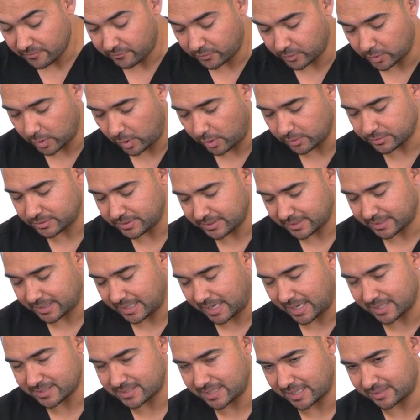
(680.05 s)
For an alternate
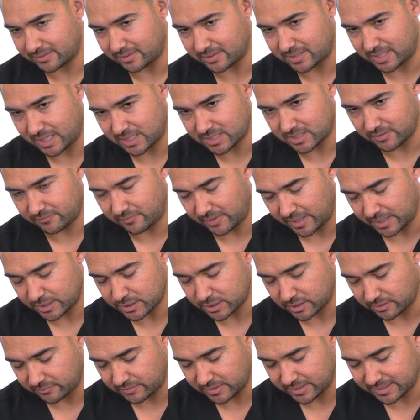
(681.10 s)
contact that takes
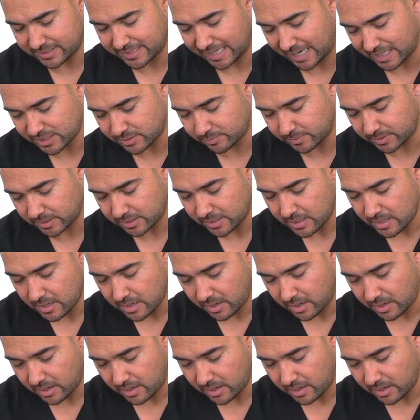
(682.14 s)
advantage of the attachment